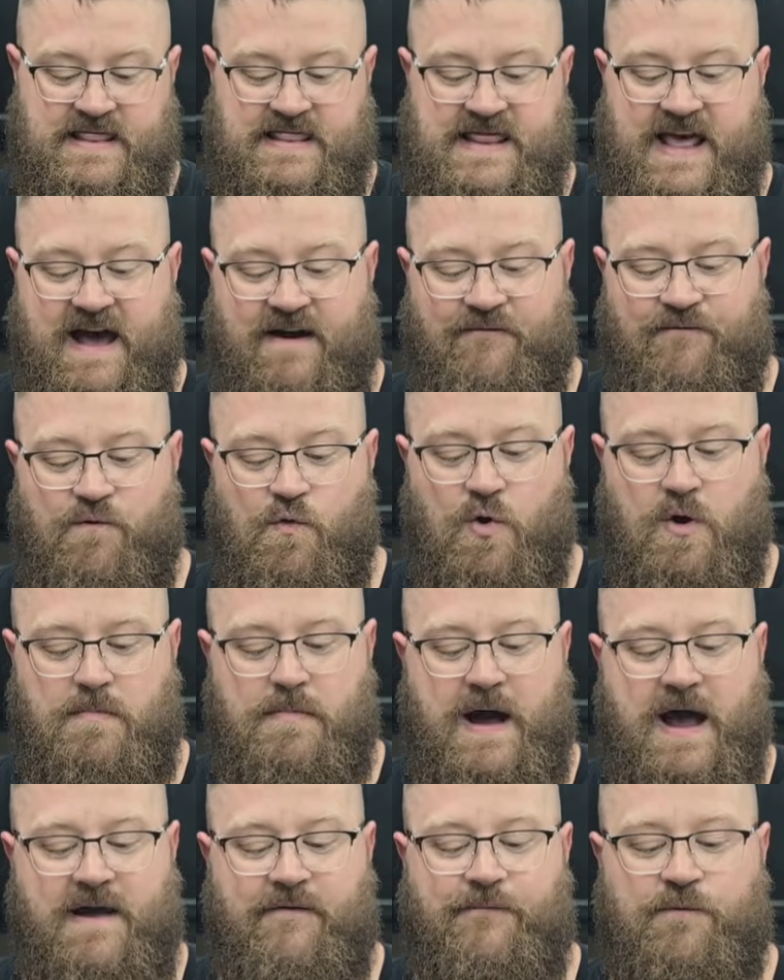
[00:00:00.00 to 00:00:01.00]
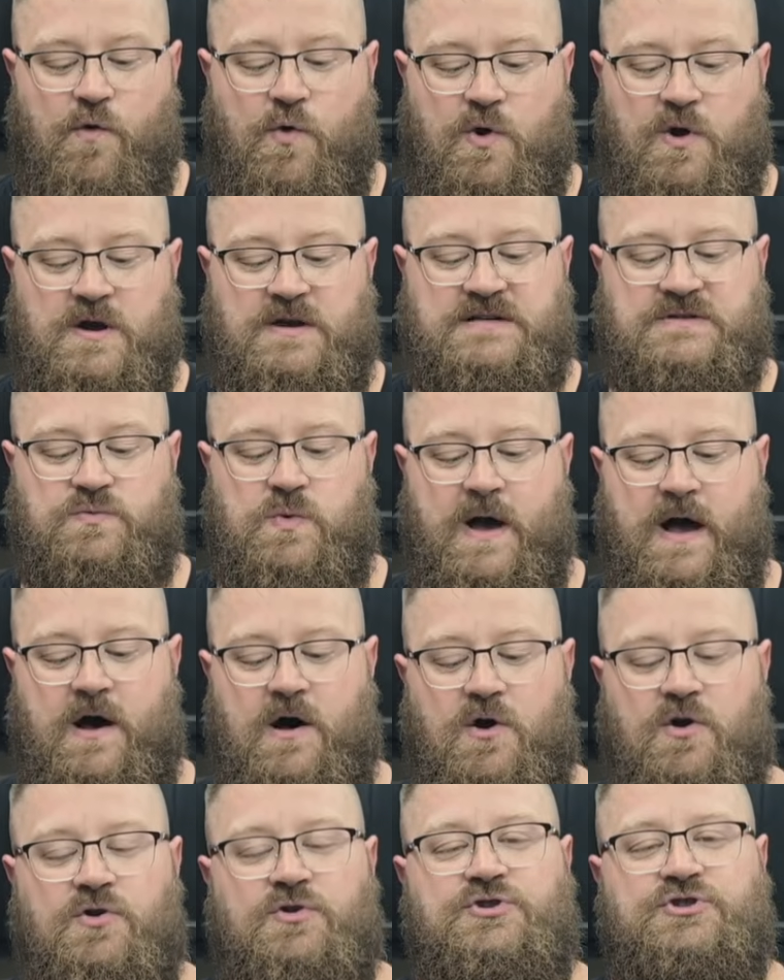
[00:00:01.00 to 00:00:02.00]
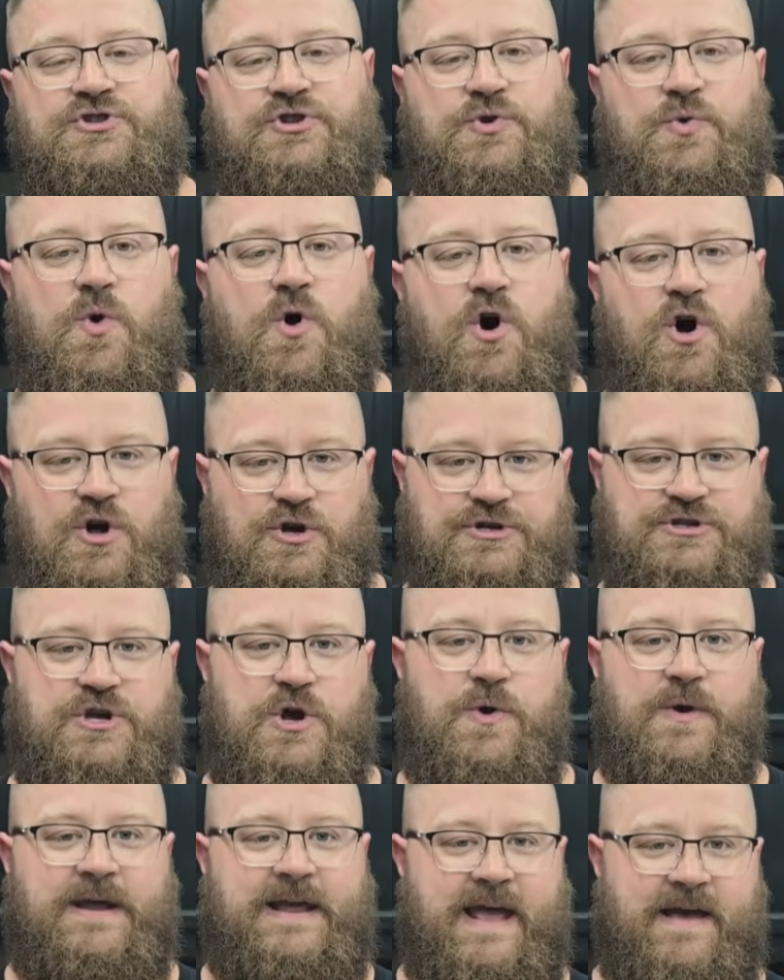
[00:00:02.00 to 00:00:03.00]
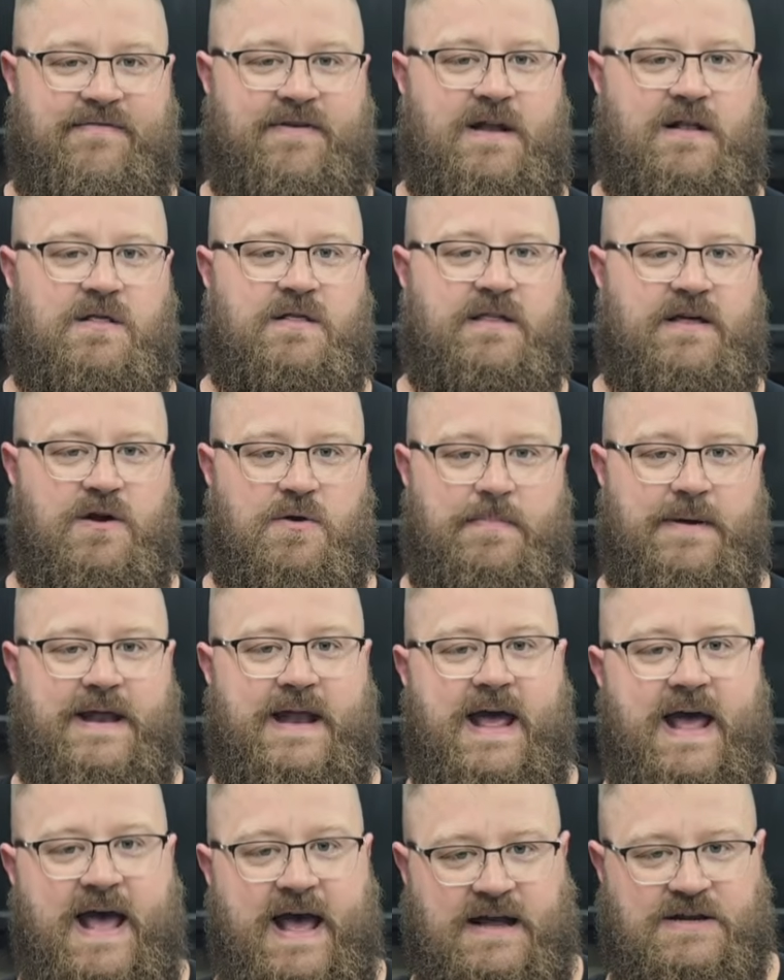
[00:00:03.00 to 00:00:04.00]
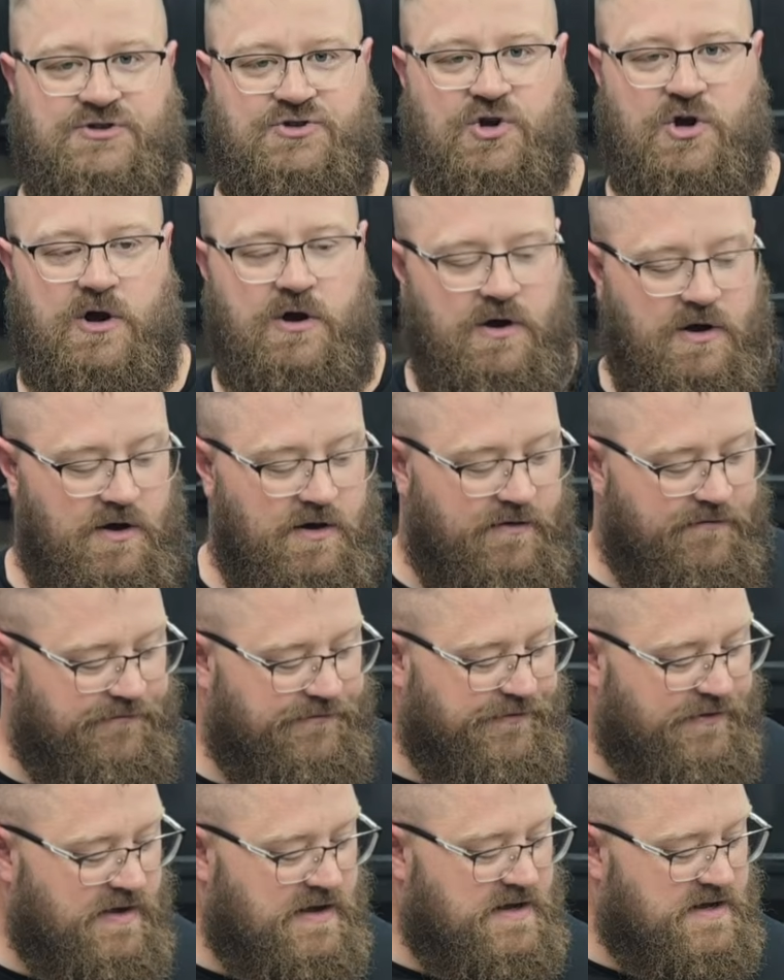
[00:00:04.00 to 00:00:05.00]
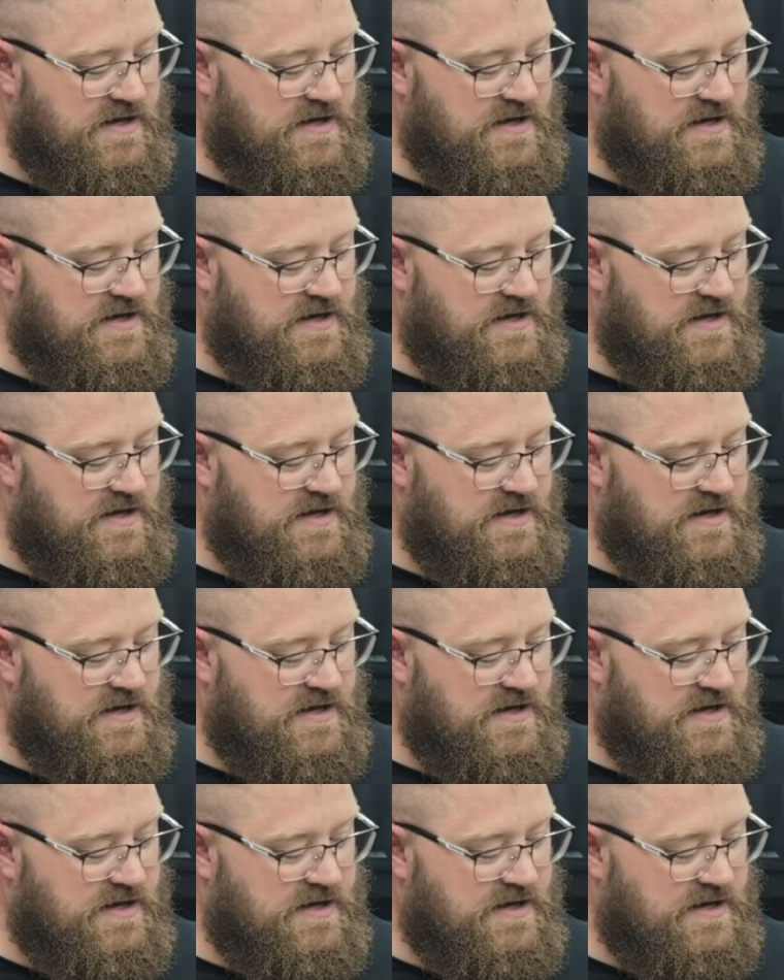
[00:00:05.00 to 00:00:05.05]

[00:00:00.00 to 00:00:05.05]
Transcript: that 4x4 as well, to also give it a little bit extra oomph.